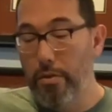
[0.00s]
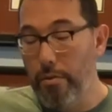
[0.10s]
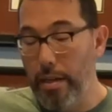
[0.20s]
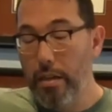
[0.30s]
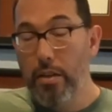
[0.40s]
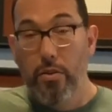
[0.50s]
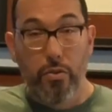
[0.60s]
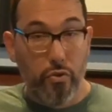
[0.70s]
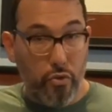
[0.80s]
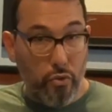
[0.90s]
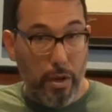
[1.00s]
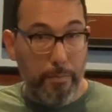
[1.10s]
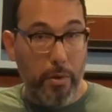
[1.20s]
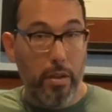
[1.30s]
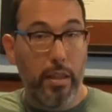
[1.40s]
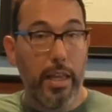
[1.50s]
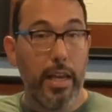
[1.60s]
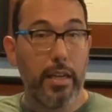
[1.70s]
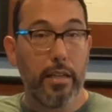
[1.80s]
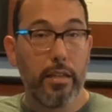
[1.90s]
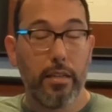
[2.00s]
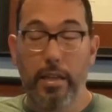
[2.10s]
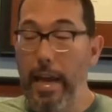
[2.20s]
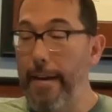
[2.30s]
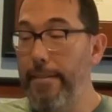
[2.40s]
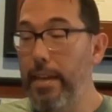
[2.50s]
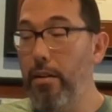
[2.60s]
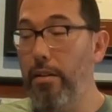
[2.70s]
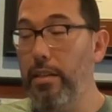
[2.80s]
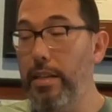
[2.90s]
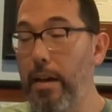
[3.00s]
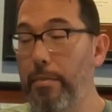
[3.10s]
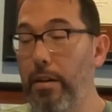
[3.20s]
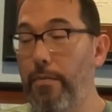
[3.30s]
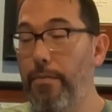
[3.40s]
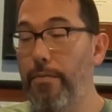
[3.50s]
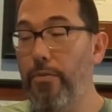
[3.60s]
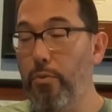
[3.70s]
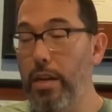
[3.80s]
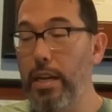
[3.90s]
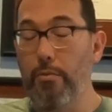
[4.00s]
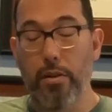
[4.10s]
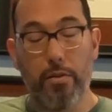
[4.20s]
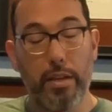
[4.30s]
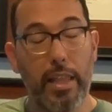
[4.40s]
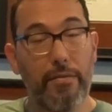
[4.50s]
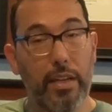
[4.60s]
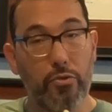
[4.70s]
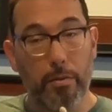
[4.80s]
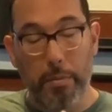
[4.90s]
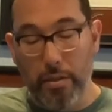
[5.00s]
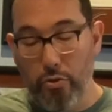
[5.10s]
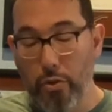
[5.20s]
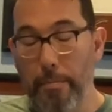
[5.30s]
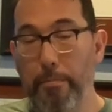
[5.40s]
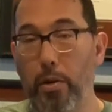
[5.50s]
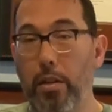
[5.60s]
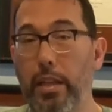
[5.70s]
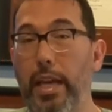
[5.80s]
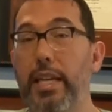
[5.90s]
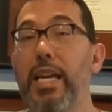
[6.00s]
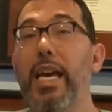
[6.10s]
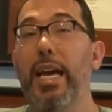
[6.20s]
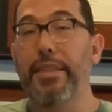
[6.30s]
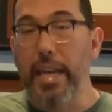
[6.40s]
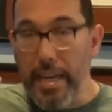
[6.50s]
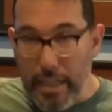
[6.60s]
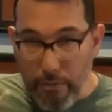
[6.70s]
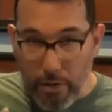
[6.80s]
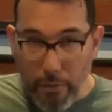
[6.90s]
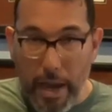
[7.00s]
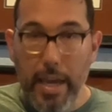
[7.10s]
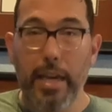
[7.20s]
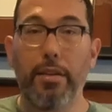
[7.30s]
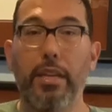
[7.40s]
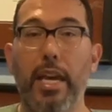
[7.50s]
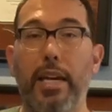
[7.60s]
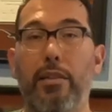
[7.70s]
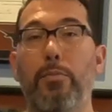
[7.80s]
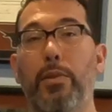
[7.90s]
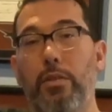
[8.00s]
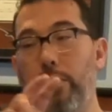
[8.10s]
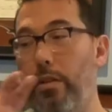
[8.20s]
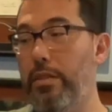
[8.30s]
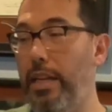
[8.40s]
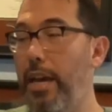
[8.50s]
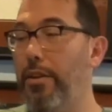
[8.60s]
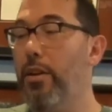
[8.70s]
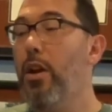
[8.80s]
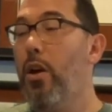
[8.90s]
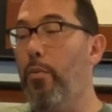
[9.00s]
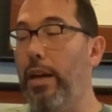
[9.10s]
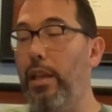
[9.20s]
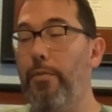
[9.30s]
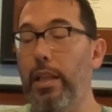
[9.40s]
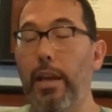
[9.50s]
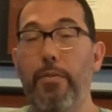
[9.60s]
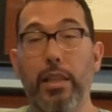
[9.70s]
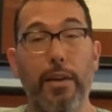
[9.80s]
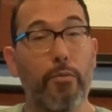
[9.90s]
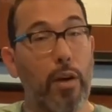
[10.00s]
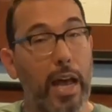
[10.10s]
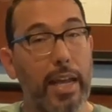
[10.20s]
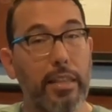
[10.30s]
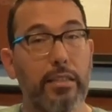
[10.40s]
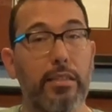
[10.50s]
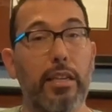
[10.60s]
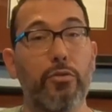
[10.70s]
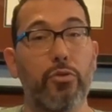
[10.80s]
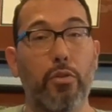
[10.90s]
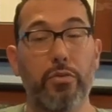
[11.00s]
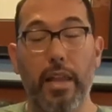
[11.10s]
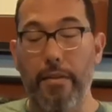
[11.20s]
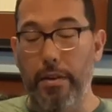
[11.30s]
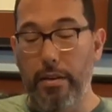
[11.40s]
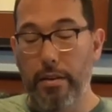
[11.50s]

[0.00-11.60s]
doing triplet, and then on the downbeat of 3, we're going left hand triplet, triplet, and the ending with the right hand on the end. You put those all together, right, left, right, that's a single stroke 7.